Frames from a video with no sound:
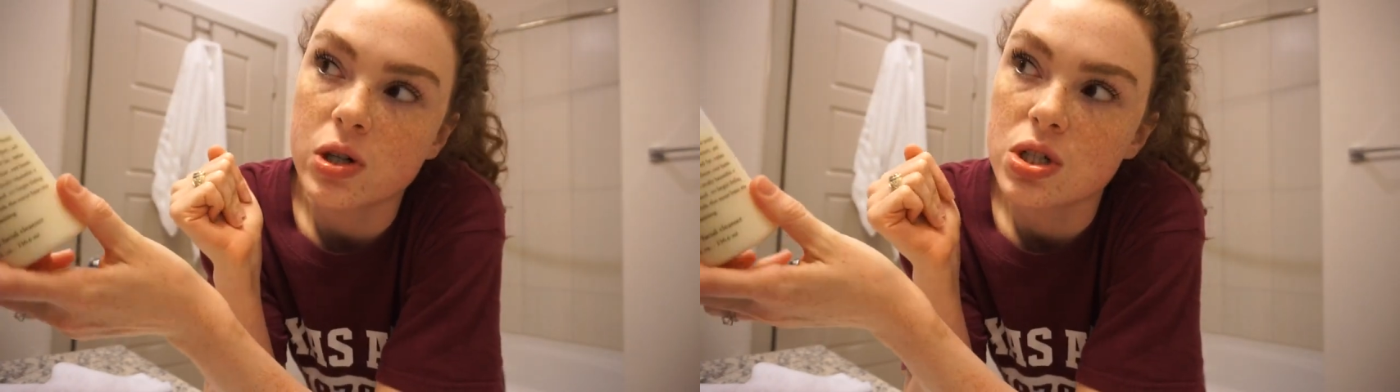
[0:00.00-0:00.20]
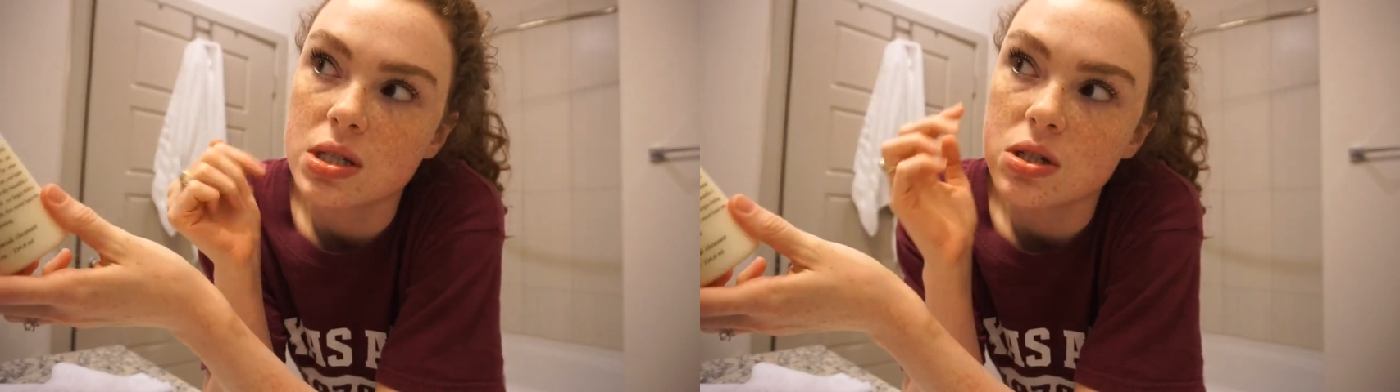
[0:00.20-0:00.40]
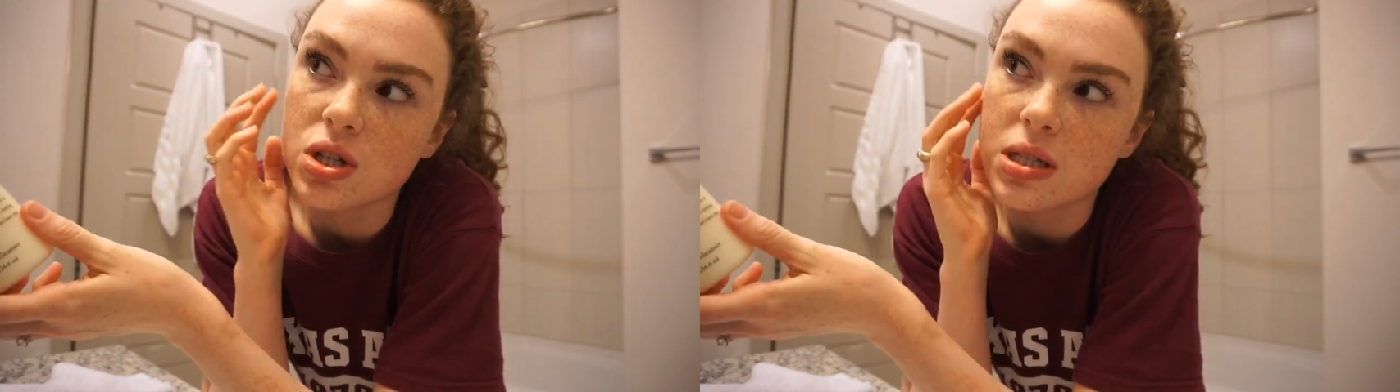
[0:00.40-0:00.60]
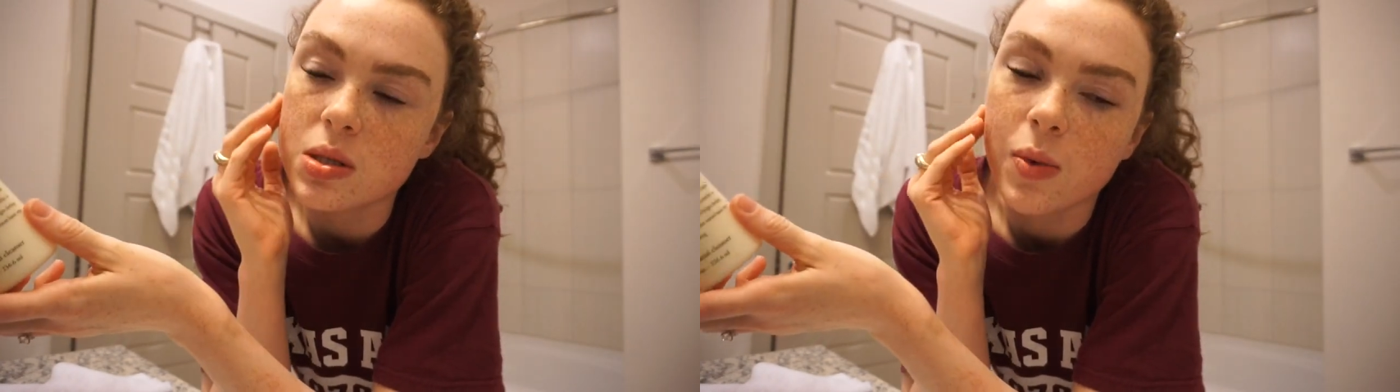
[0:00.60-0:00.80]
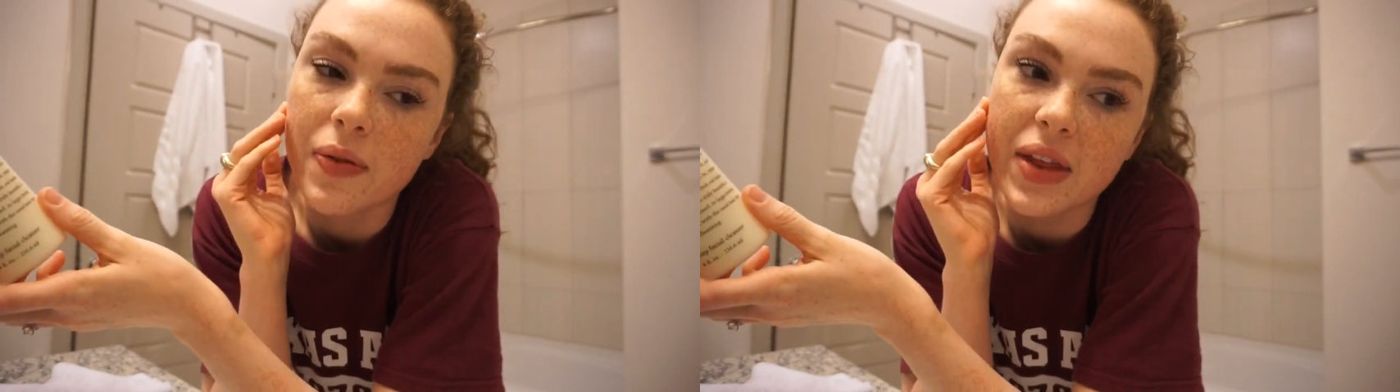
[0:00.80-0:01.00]
which is
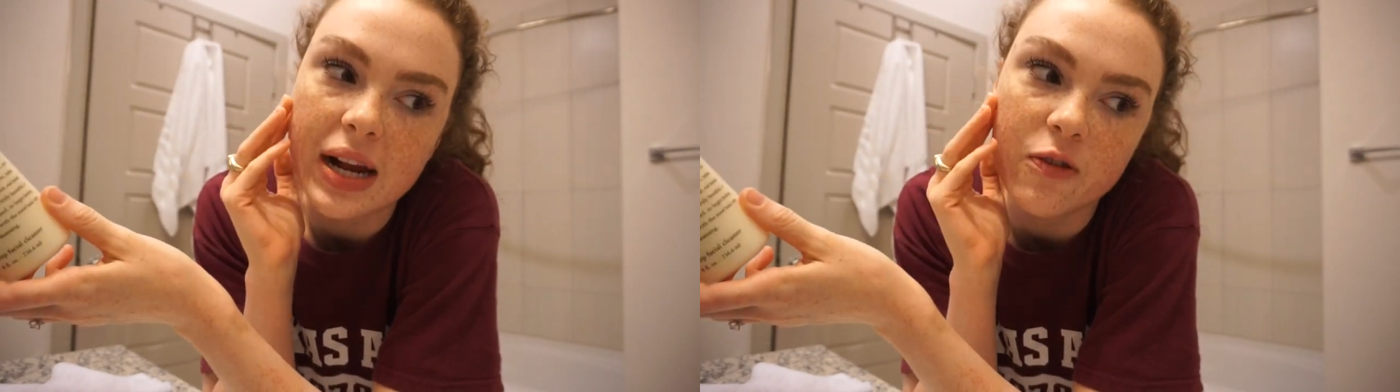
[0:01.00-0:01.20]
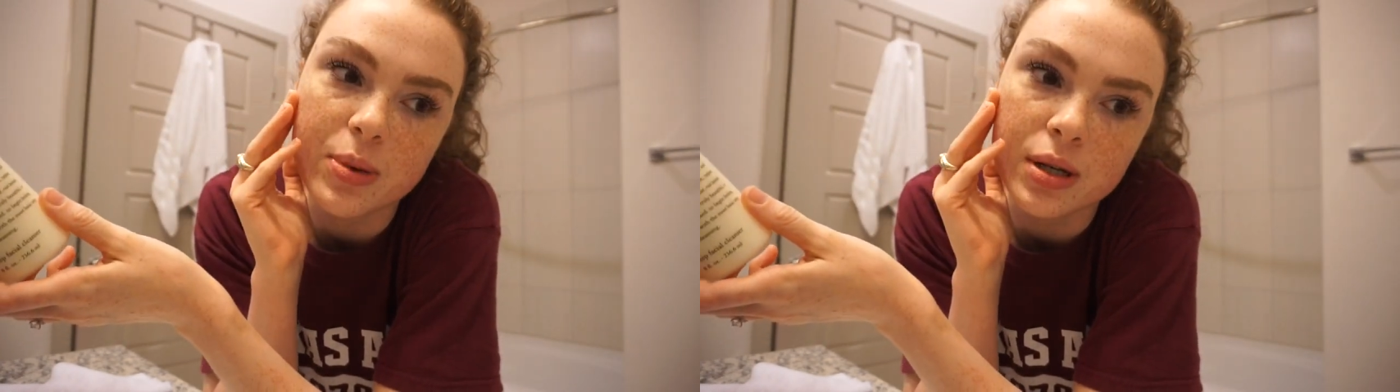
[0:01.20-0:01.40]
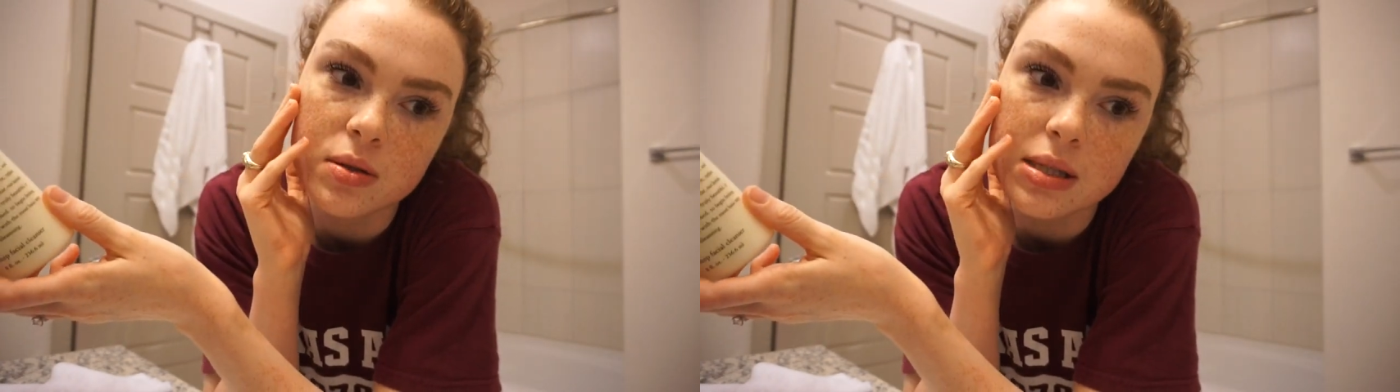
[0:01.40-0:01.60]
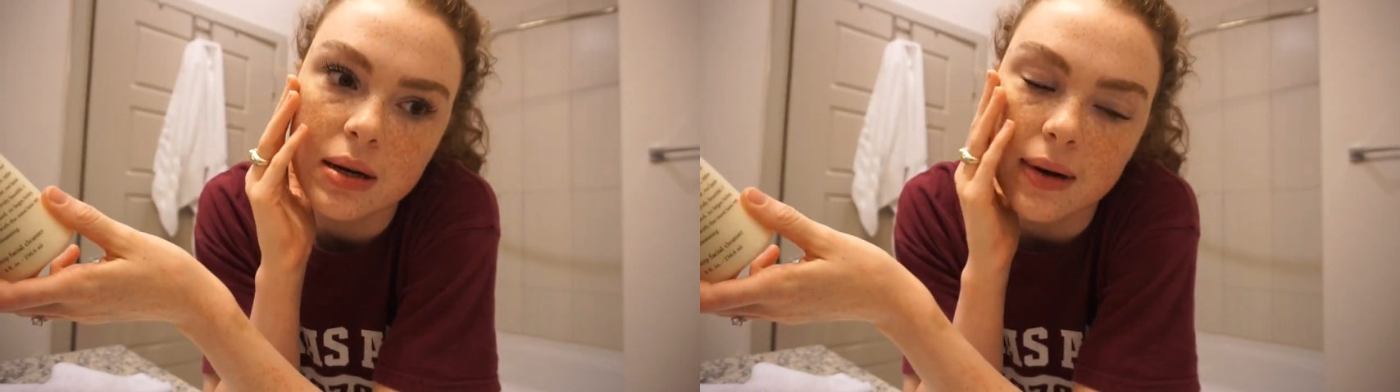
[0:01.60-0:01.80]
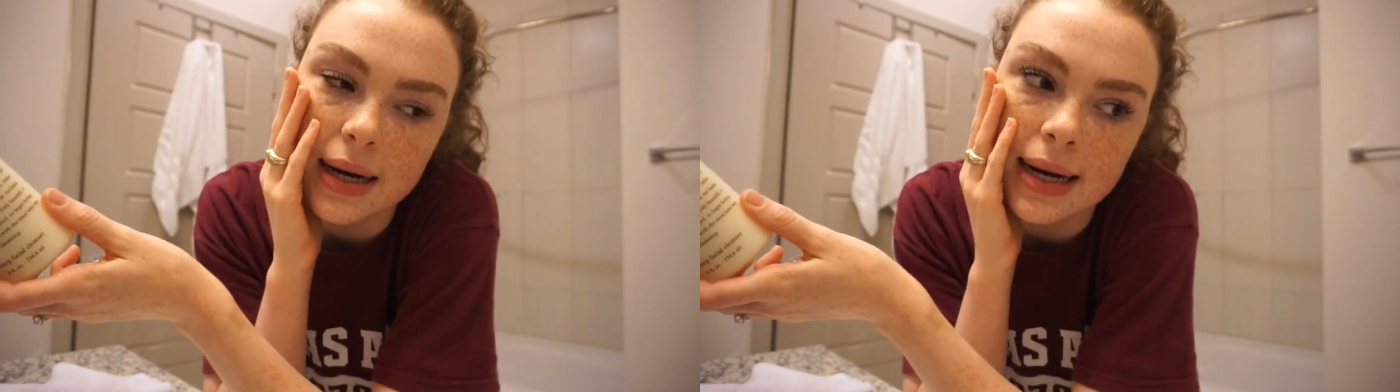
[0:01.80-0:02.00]
just one that I've been
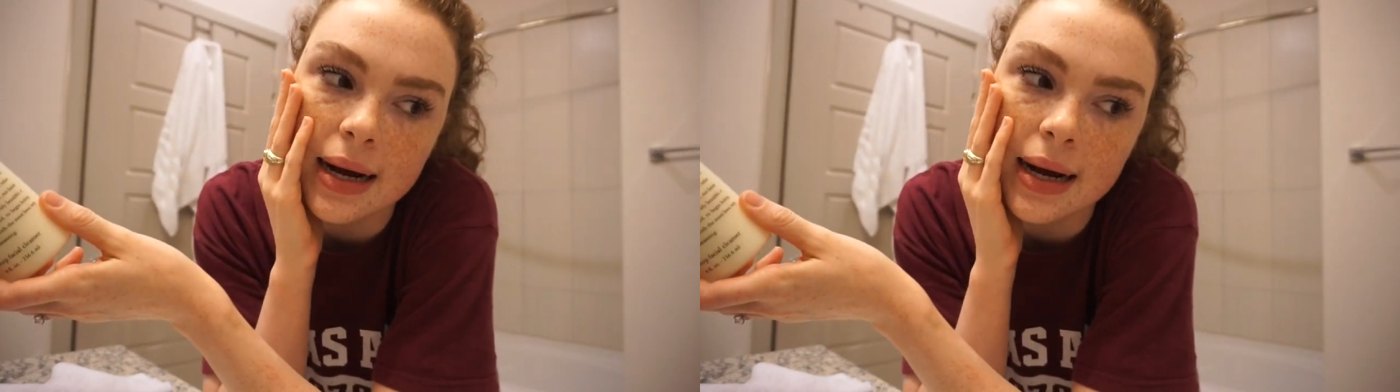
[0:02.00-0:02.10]
using right